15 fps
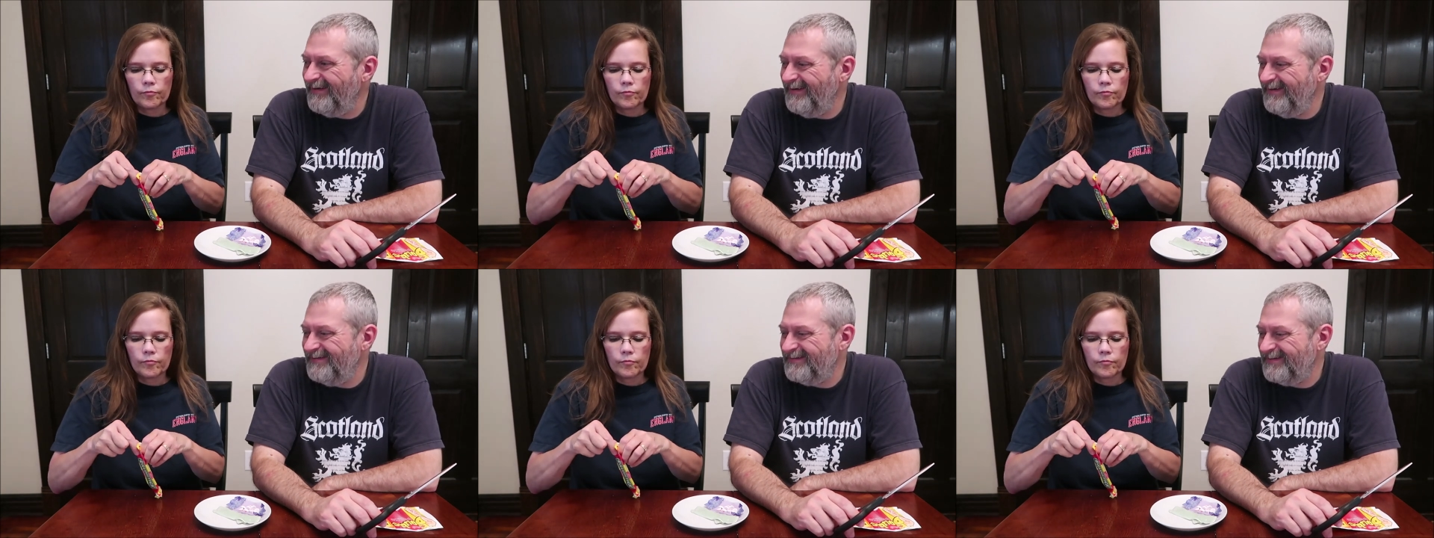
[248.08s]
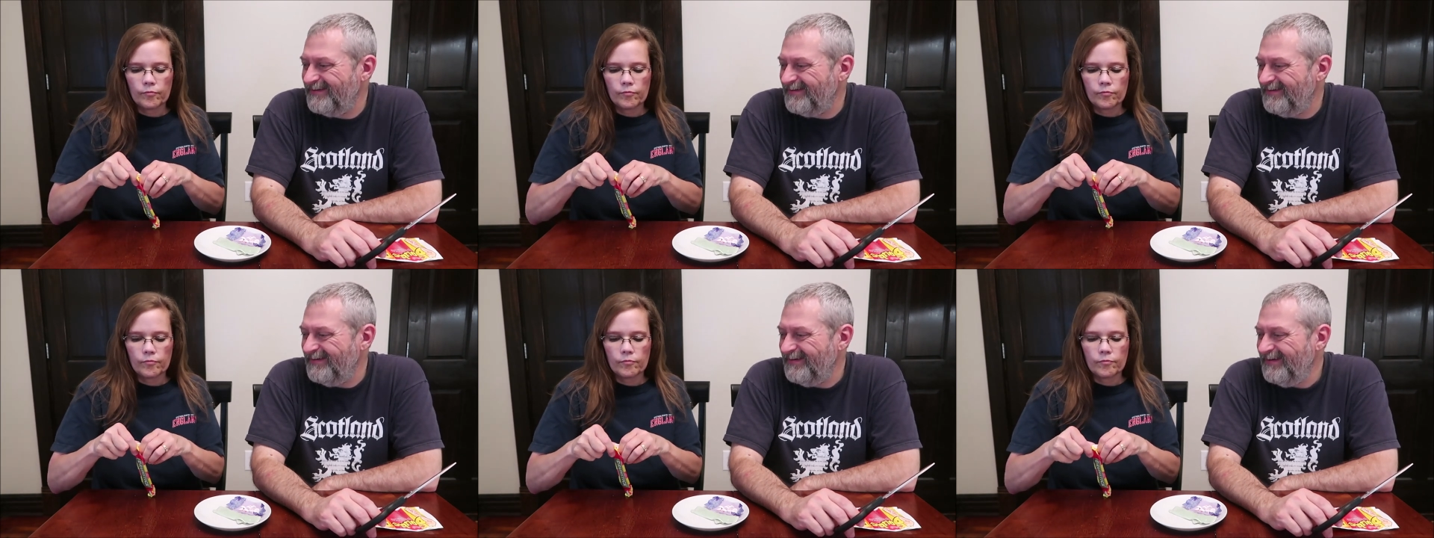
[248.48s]
Speaker 1: it's a,
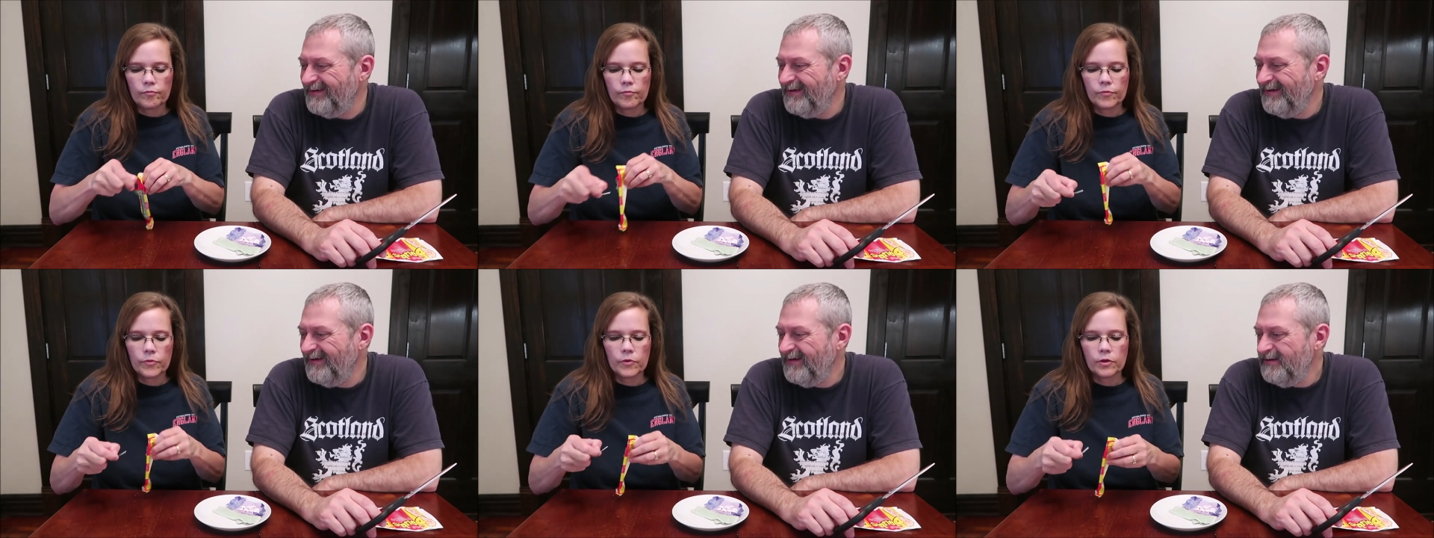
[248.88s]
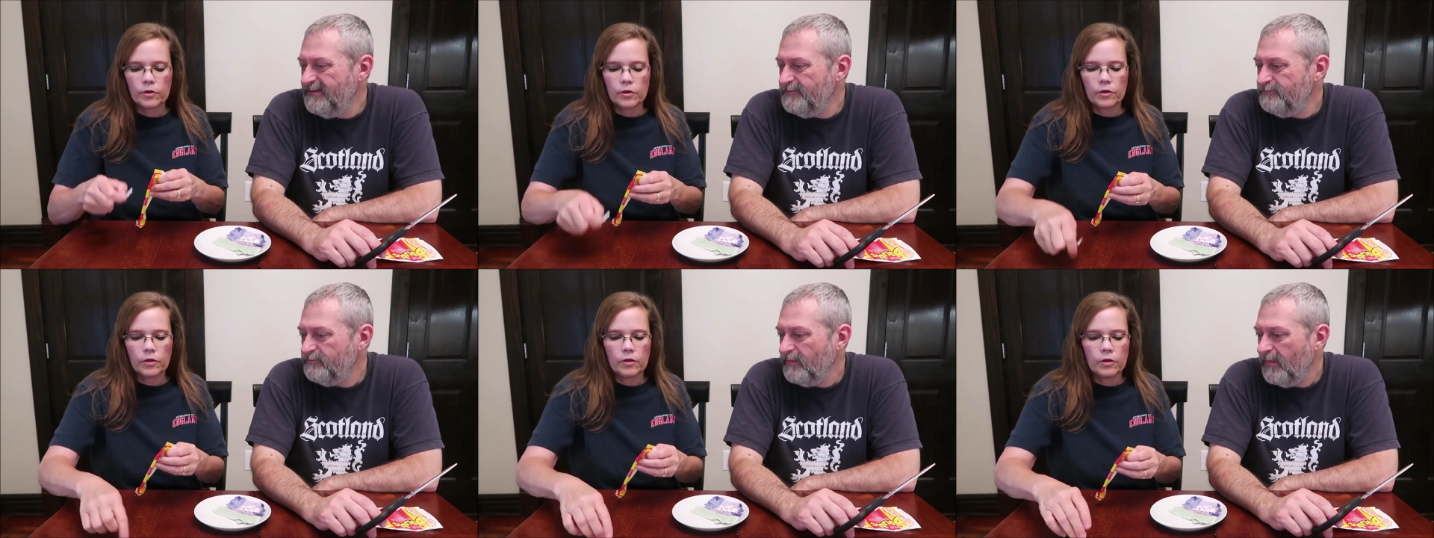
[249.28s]

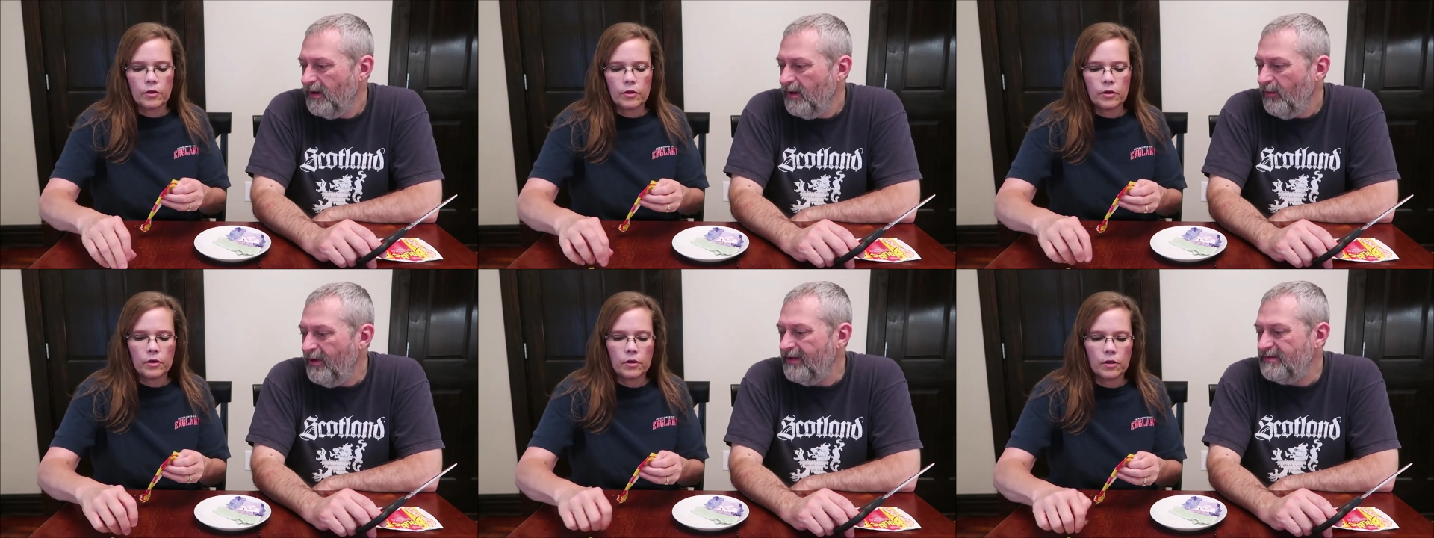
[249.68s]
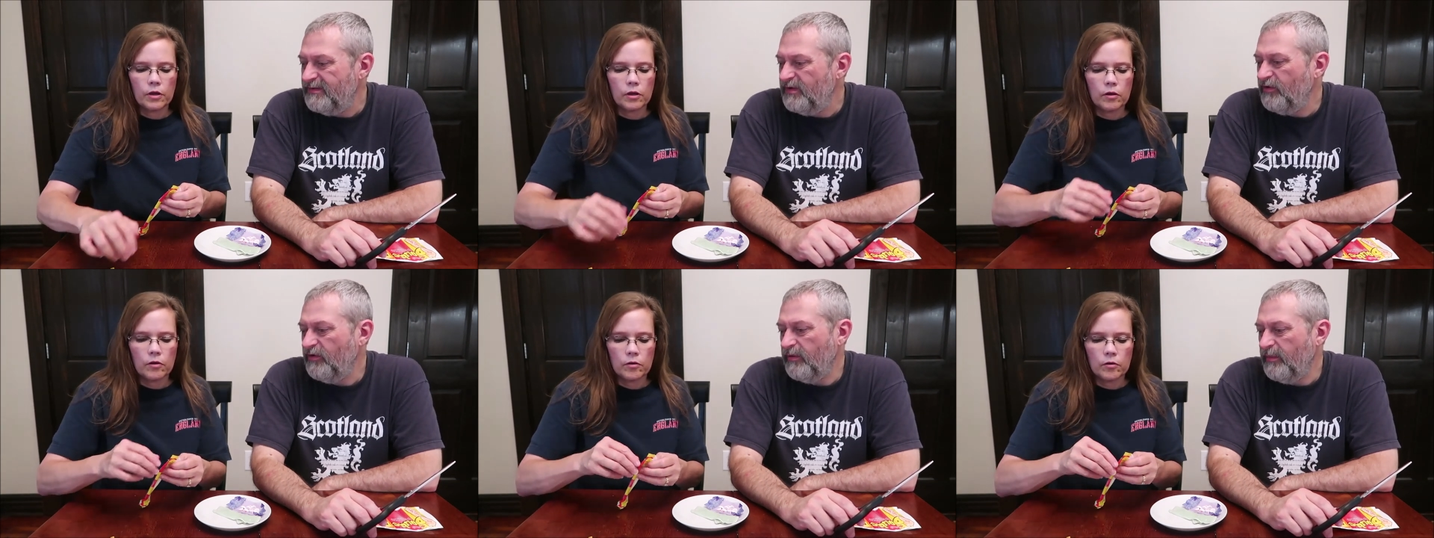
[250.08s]
we had
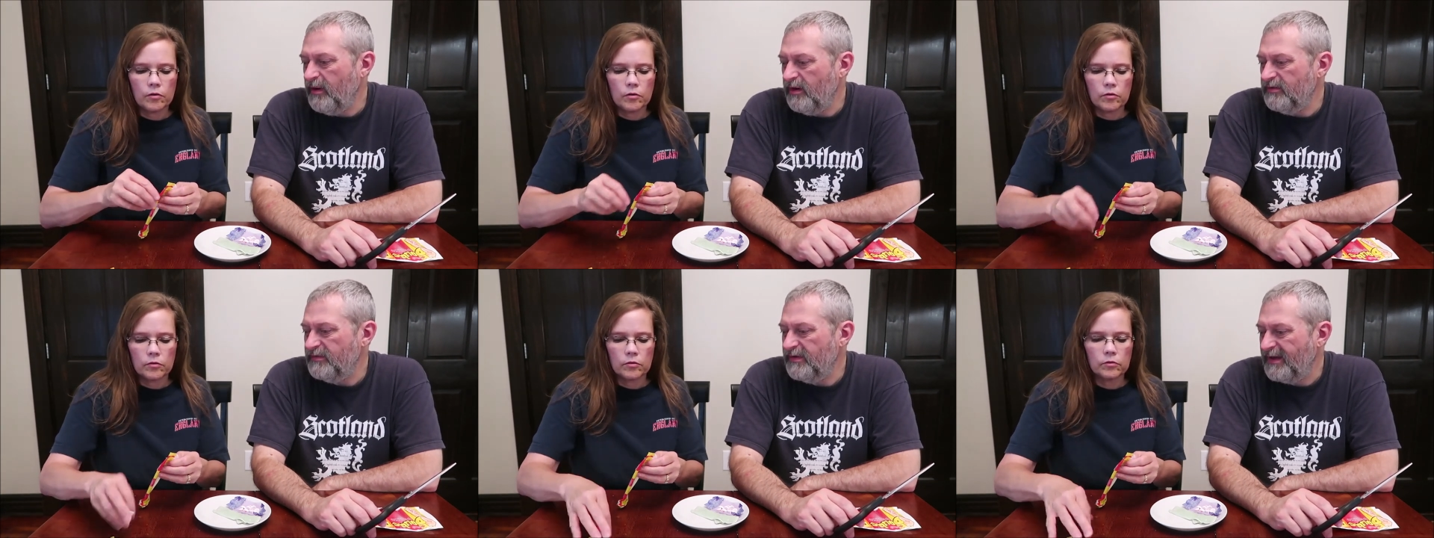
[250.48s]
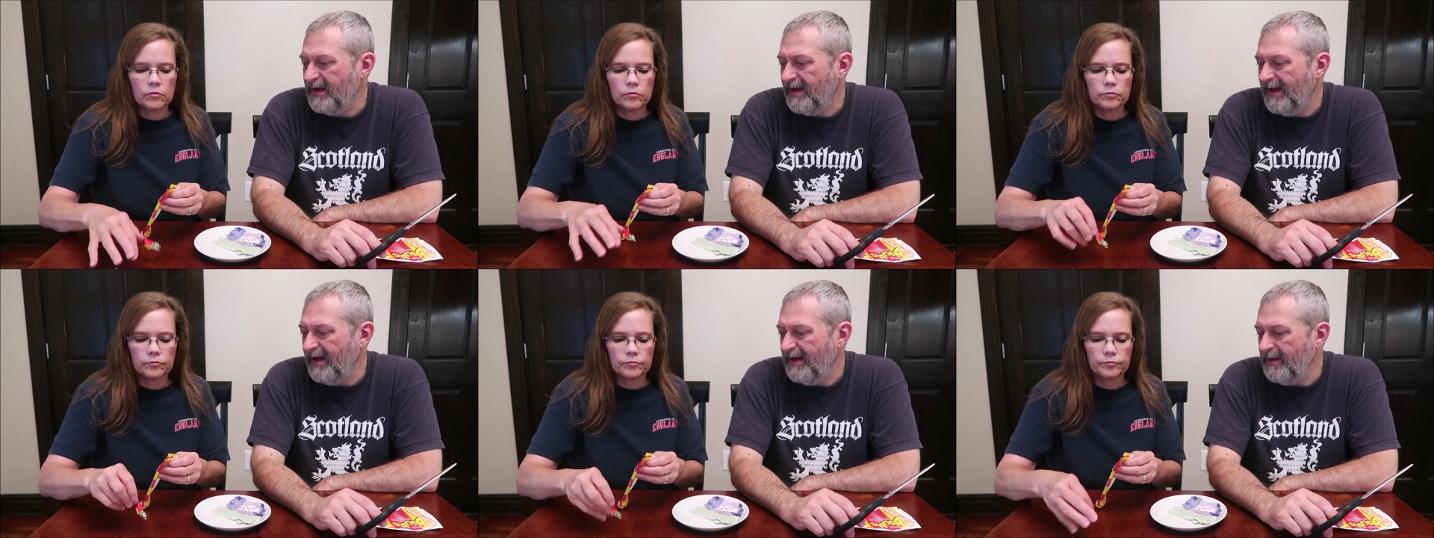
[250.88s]
cereal bars that kind of
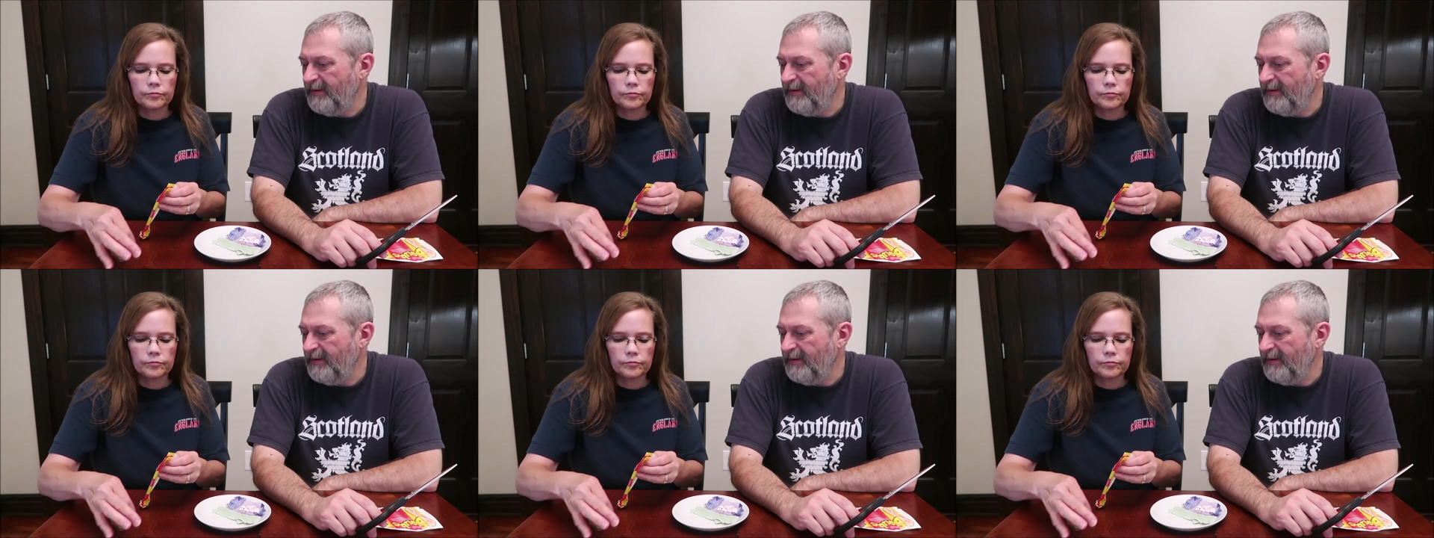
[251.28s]
had